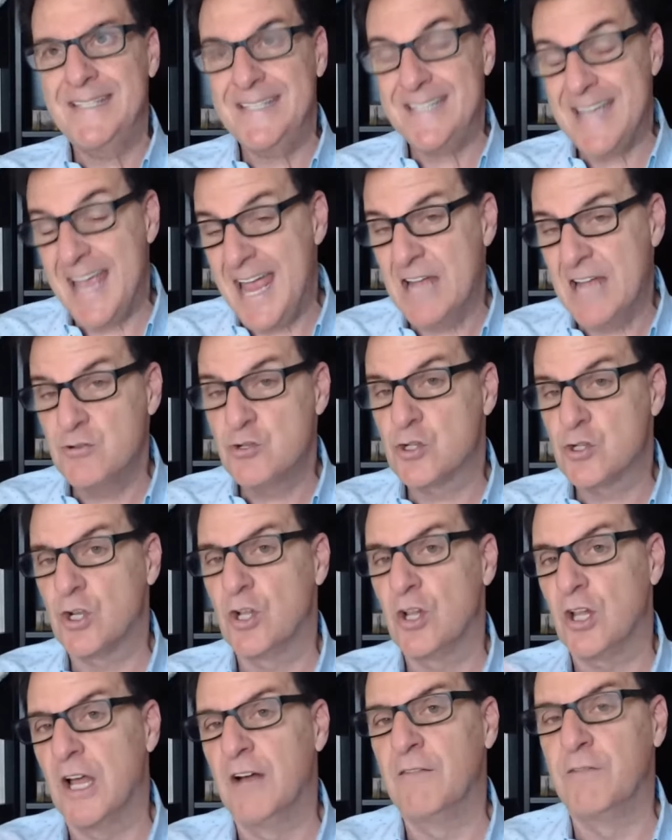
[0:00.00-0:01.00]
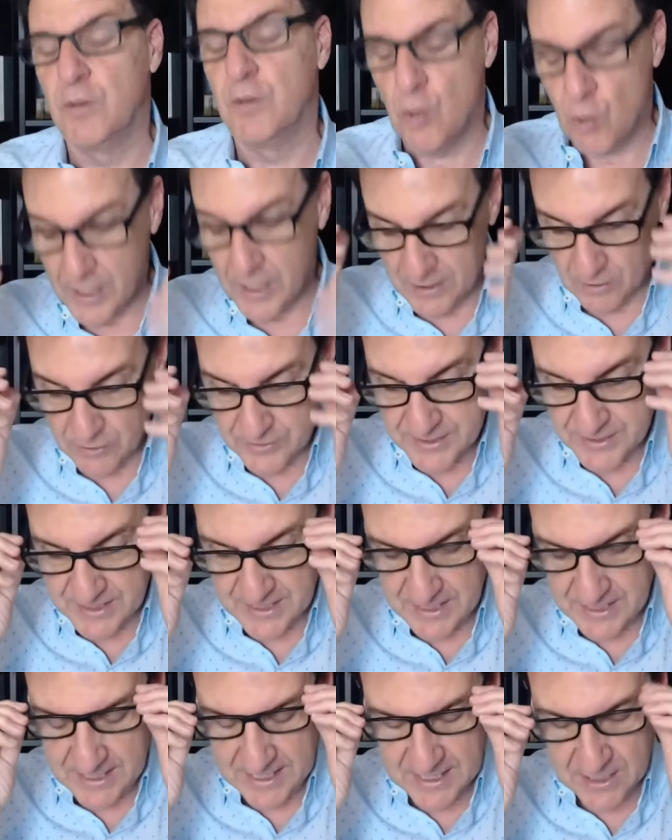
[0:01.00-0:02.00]
potential of
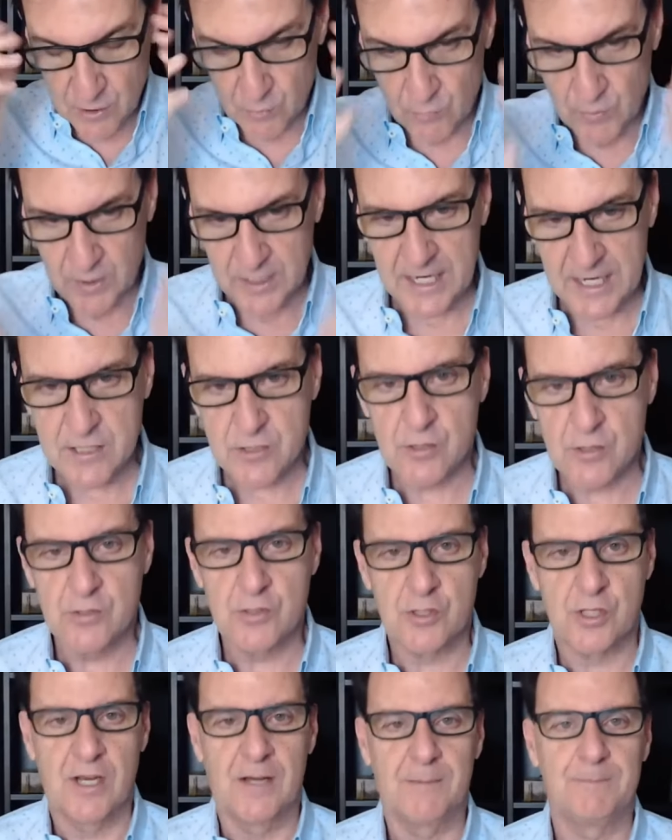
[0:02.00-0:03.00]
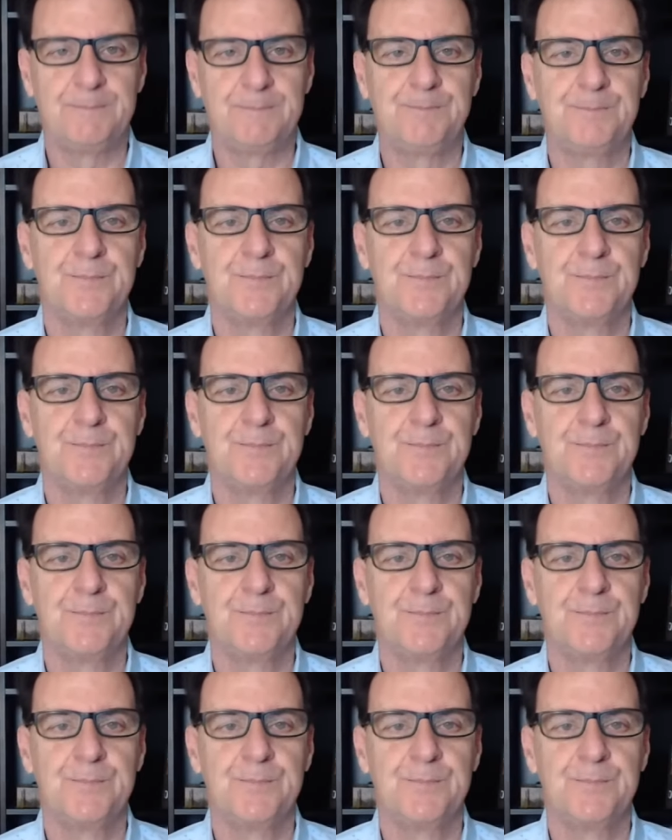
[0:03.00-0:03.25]
loyalty in a relationship.